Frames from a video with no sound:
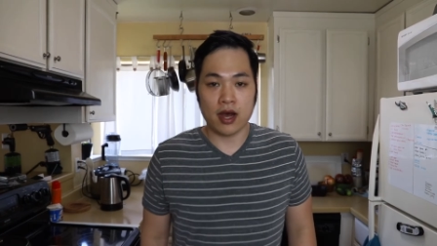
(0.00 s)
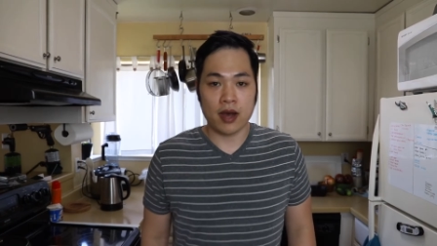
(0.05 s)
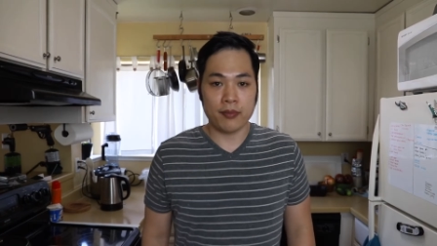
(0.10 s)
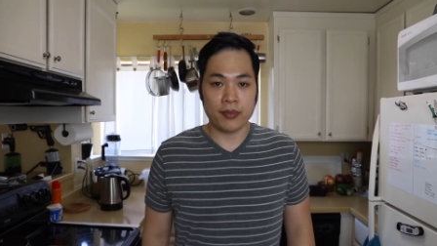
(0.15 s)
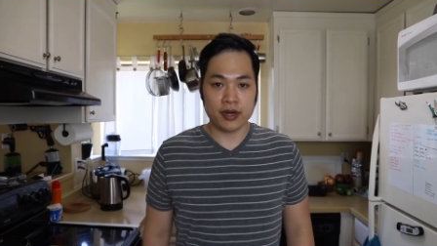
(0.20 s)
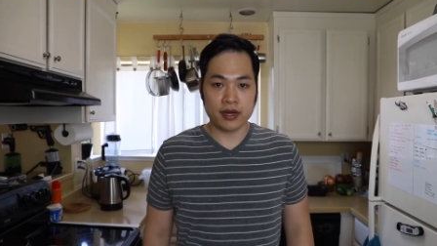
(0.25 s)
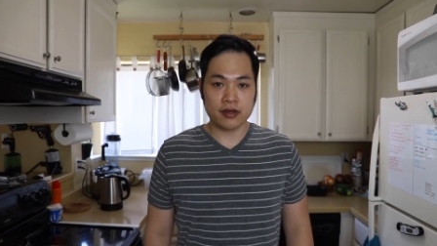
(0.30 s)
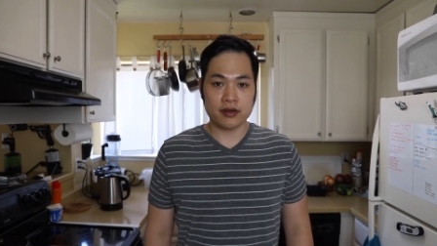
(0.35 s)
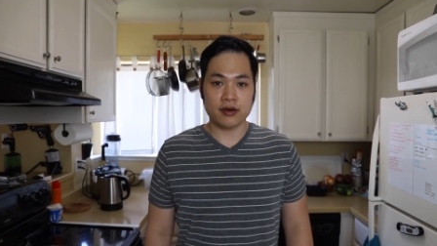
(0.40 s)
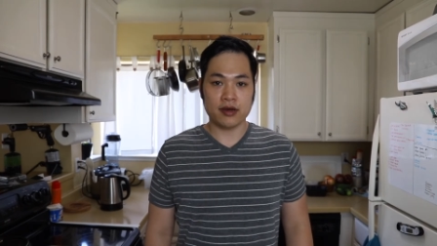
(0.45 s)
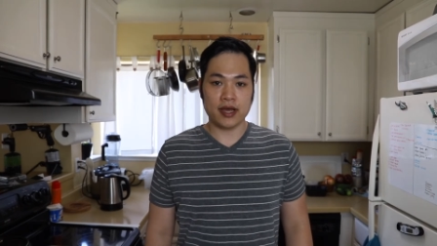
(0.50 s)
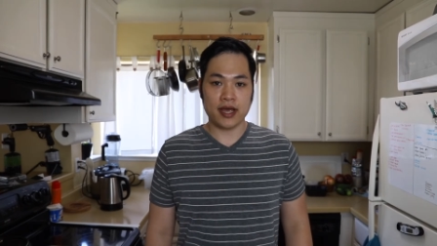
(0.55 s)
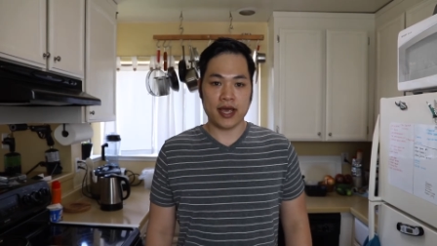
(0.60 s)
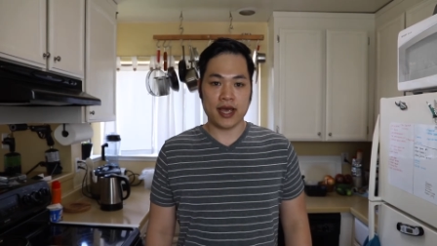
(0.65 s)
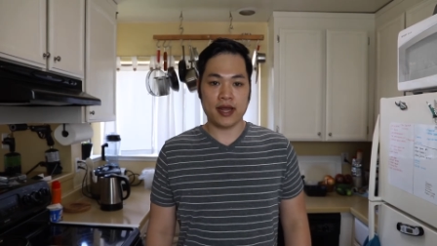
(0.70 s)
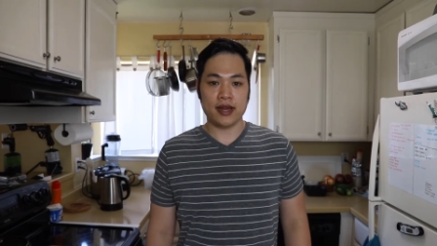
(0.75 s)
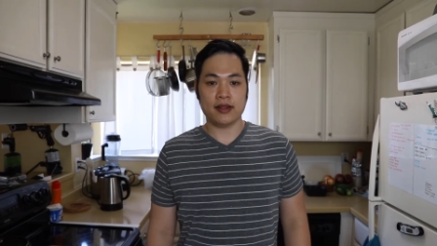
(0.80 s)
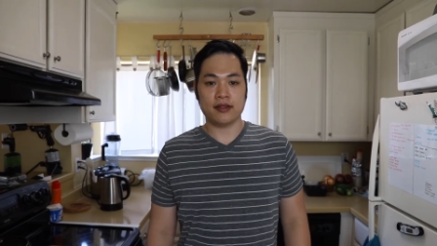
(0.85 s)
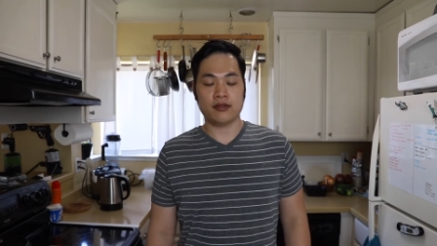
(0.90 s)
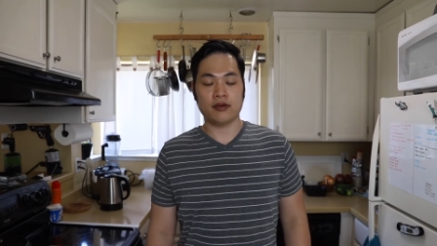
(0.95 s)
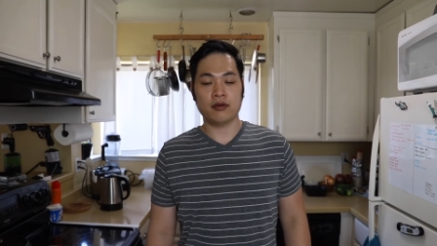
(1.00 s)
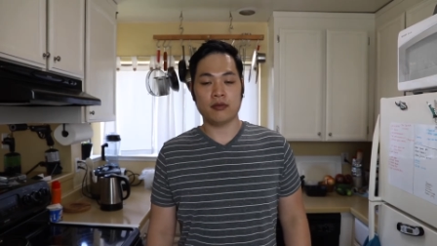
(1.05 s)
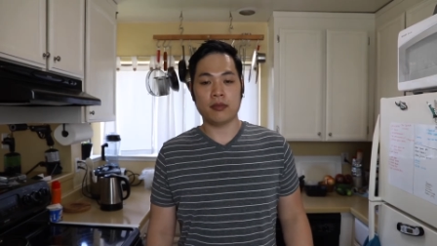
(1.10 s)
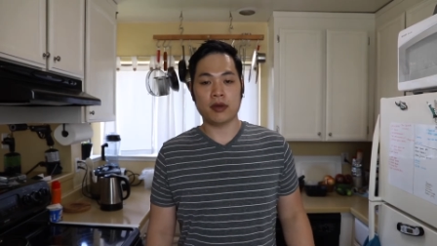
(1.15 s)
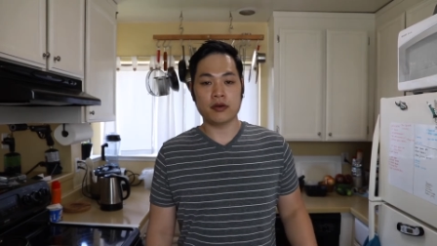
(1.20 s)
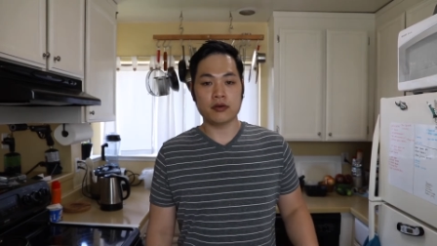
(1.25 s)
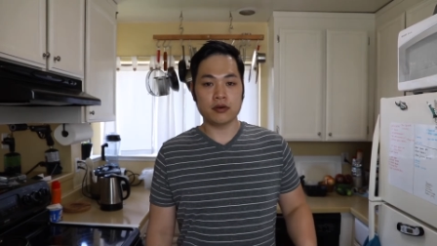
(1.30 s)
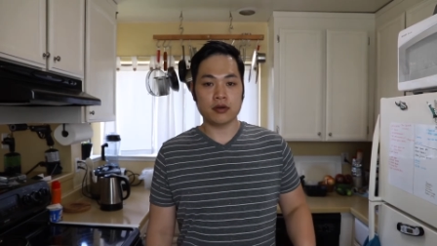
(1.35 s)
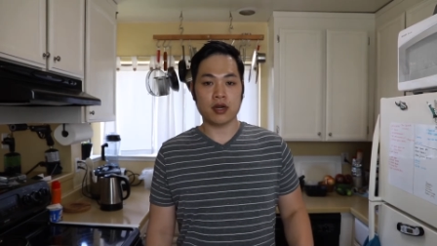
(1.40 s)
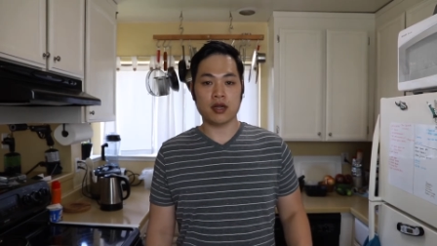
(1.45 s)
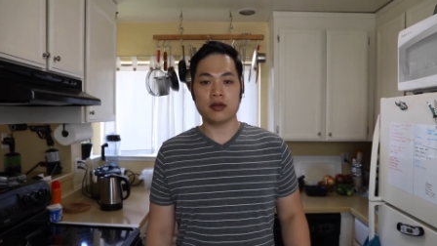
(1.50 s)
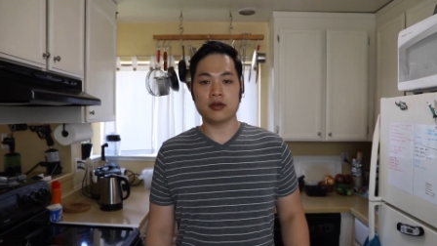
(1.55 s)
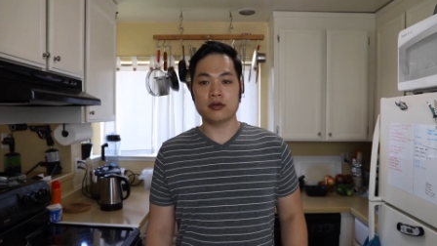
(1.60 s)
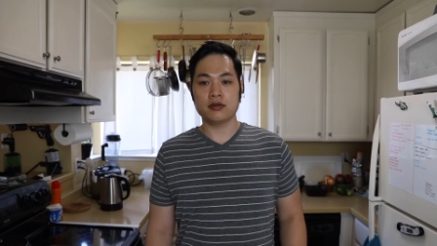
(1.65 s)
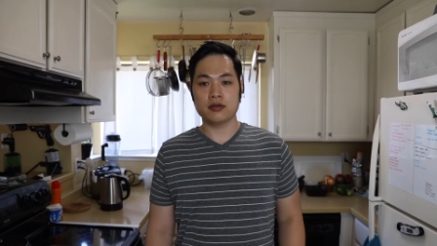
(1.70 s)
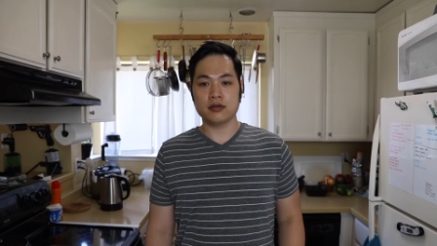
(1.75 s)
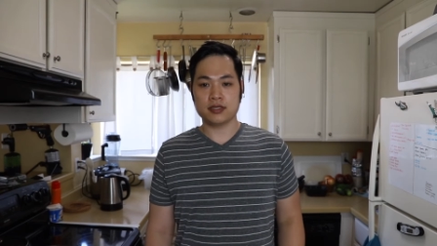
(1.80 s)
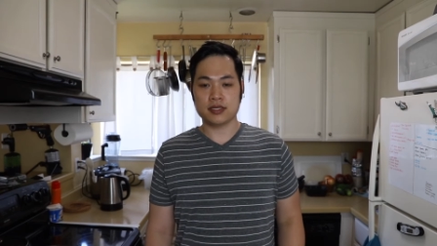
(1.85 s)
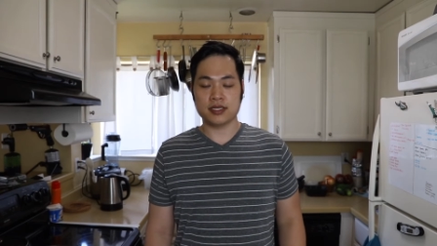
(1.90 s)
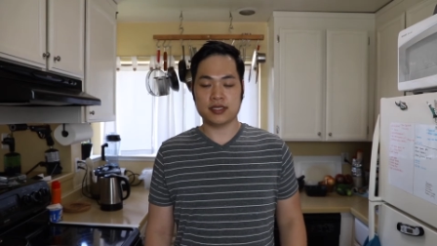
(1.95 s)
I'm gonna go ahead and throw my udon
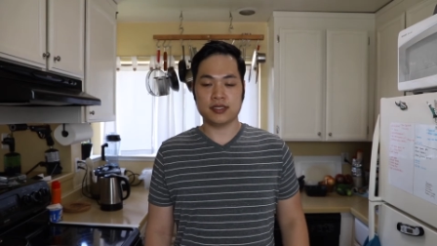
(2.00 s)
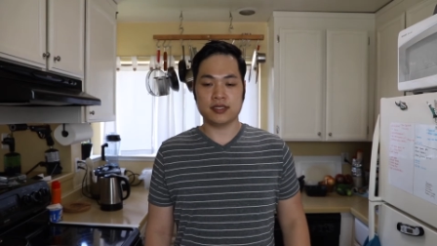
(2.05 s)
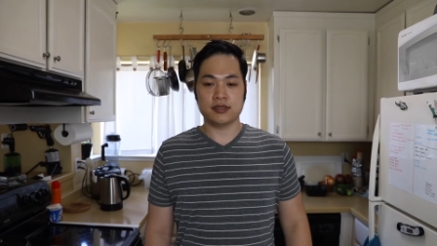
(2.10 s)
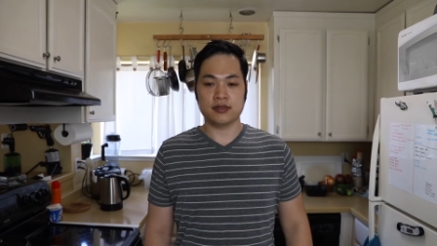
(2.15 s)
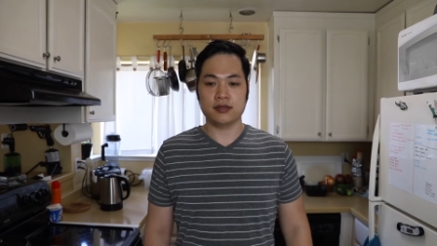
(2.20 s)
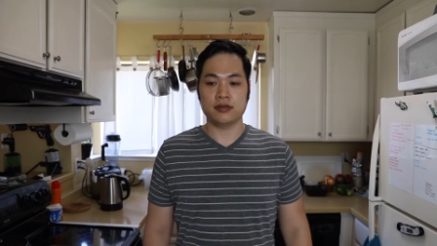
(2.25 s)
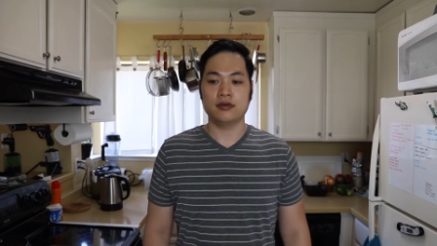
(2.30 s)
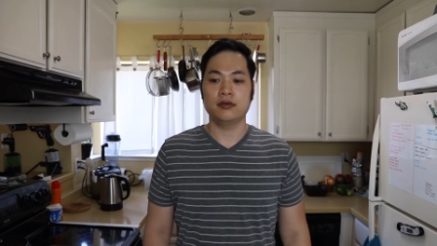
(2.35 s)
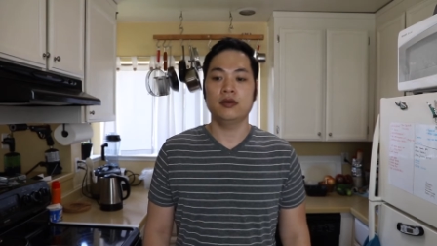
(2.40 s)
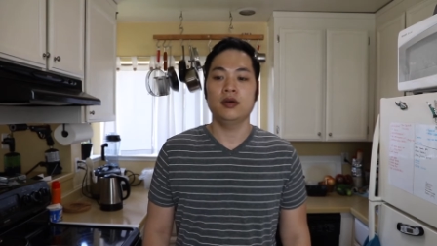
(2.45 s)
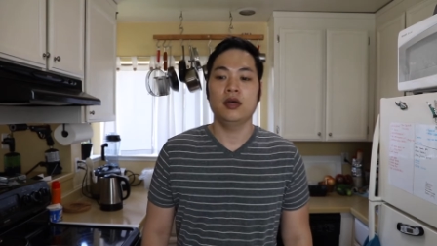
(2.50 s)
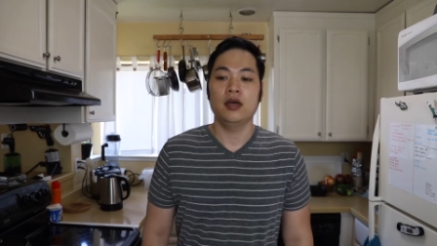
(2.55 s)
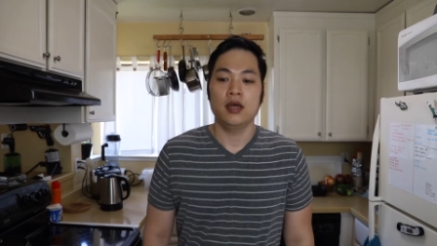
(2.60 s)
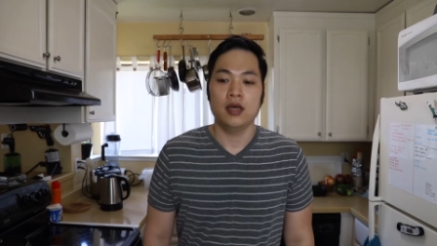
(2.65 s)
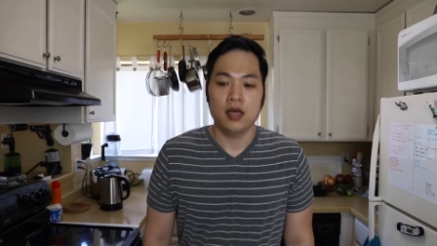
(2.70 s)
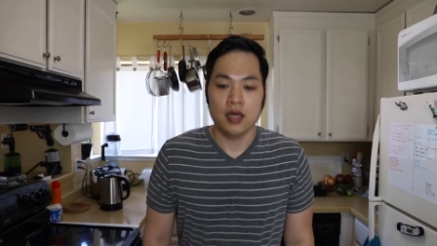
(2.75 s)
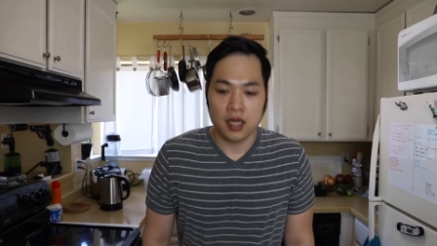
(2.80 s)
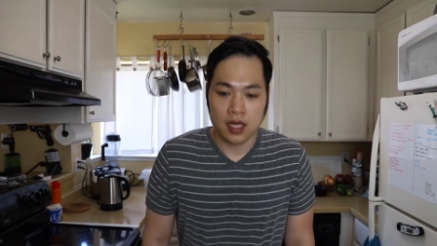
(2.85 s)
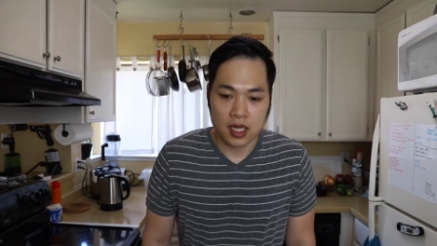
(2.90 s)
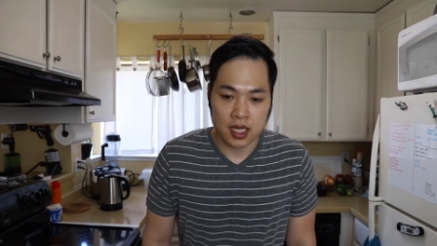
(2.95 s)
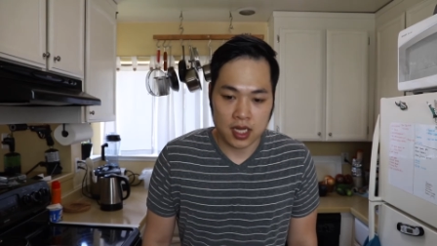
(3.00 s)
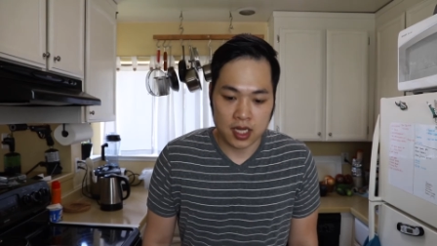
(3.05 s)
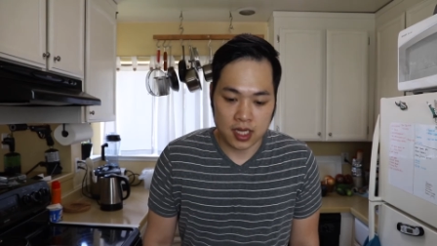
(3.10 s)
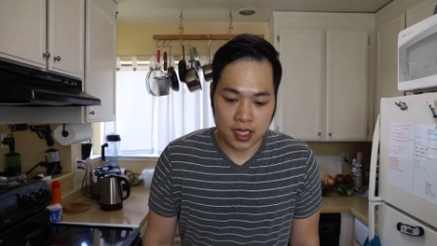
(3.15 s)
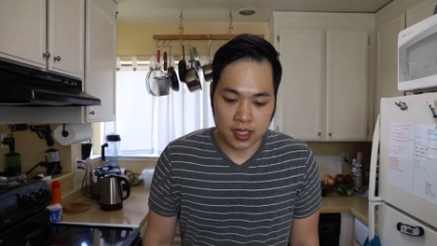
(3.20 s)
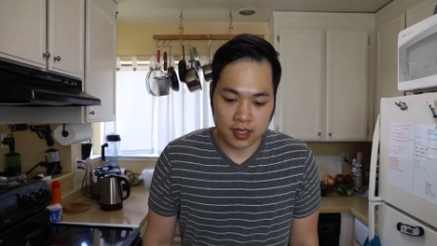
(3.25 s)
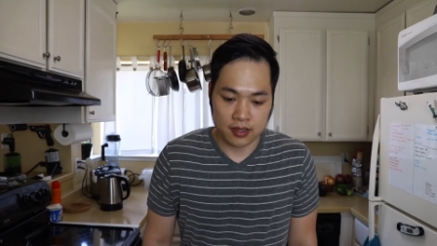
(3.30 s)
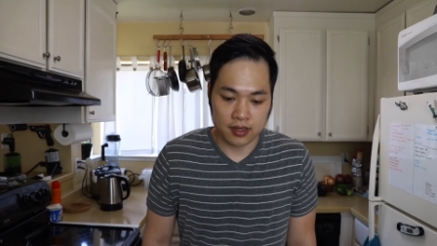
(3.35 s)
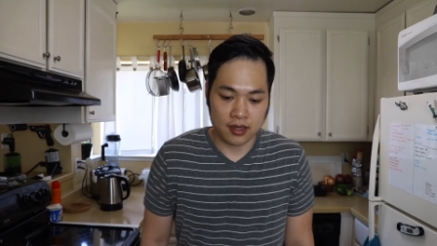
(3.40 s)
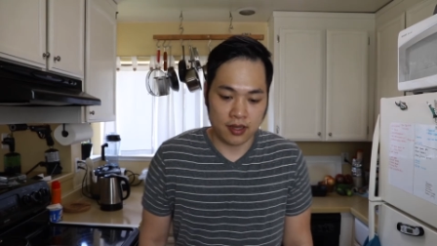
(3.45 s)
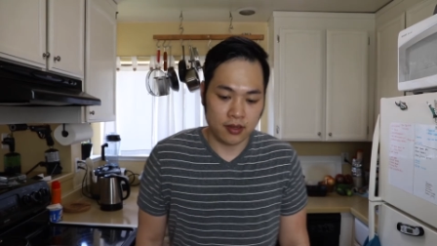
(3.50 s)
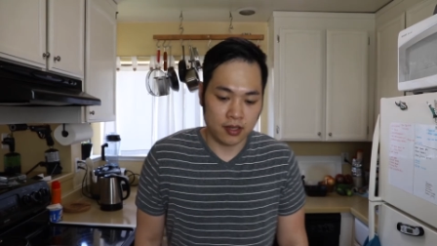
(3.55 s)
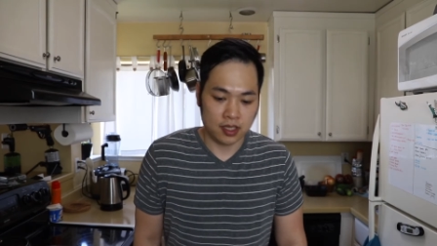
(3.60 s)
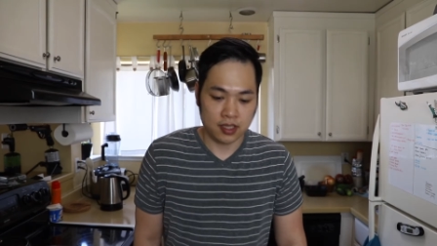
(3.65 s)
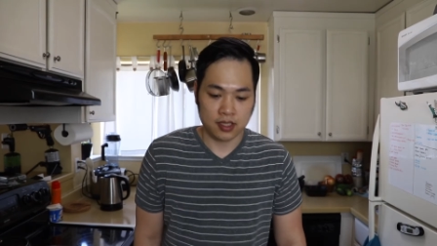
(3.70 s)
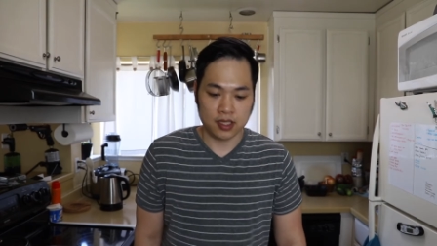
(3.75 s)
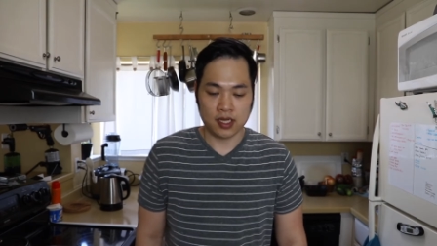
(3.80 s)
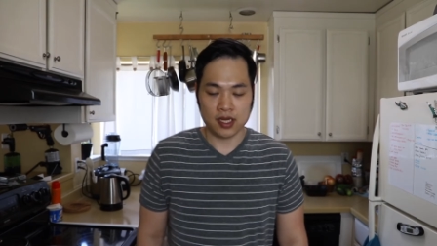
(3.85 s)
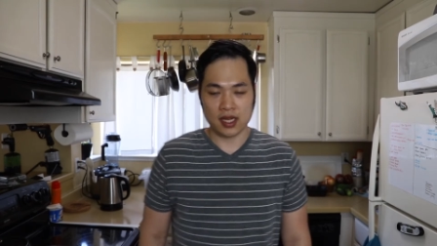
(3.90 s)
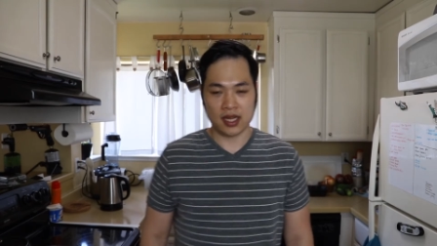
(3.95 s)
noodles into uh,
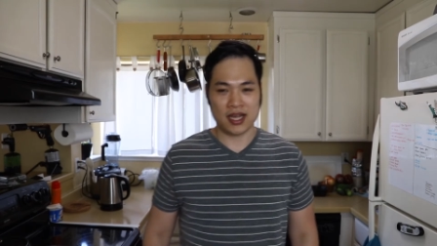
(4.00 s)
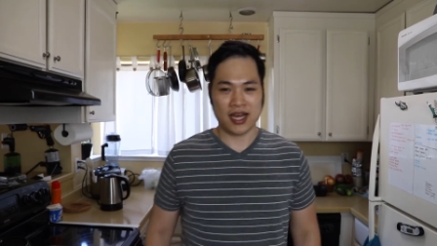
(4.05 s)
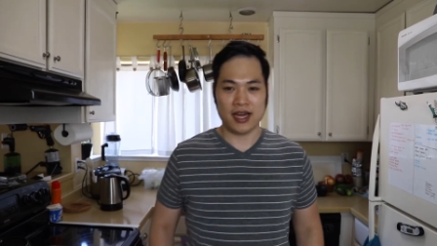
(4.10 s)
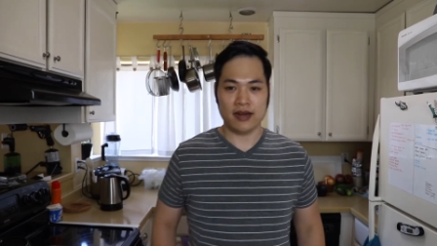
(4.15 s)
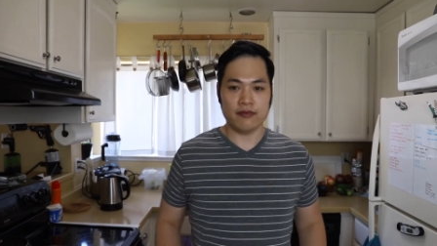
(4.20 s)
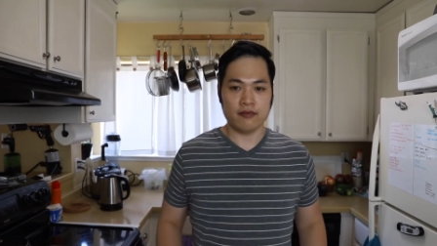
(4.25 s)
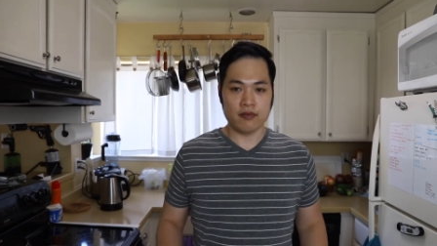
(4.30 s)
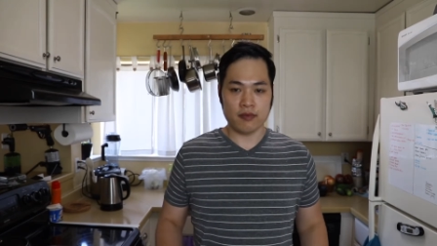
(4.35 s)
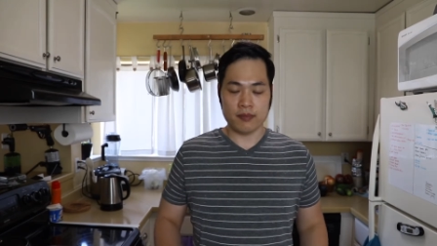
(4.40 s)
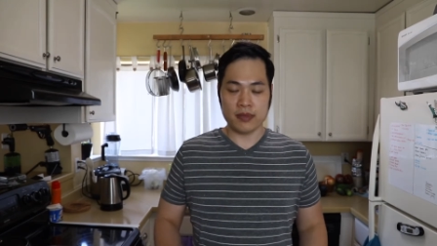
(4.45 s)
kind of a